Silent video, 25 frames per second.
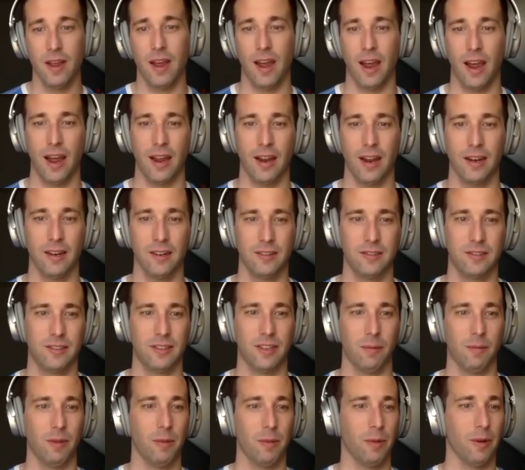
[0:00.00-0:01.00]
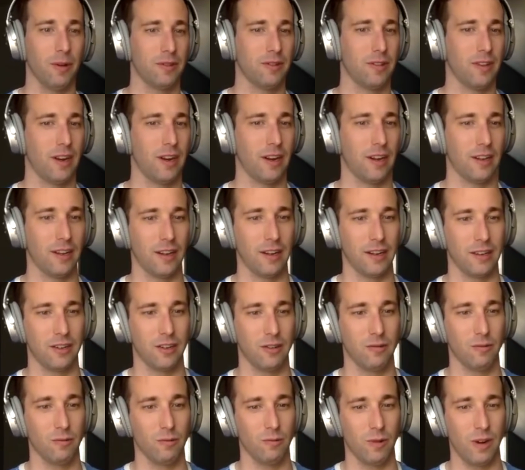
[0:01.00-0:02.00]
and some of the books that I like
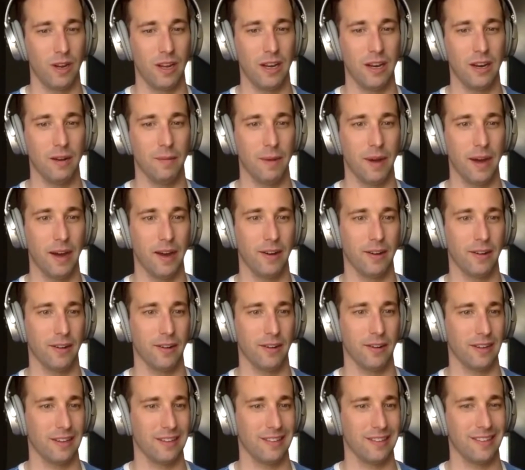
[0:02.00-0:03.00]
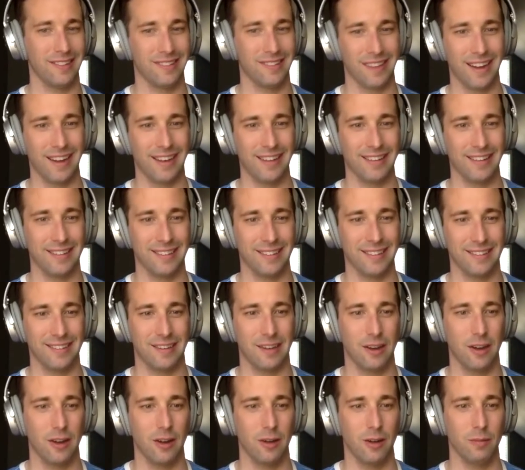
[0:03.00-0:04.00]
to read about are like design
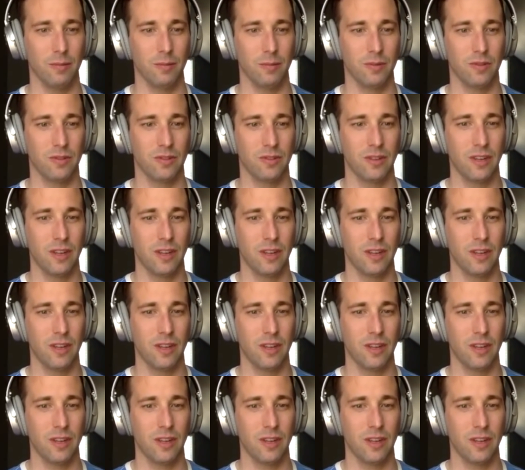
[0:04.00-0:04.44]
systems,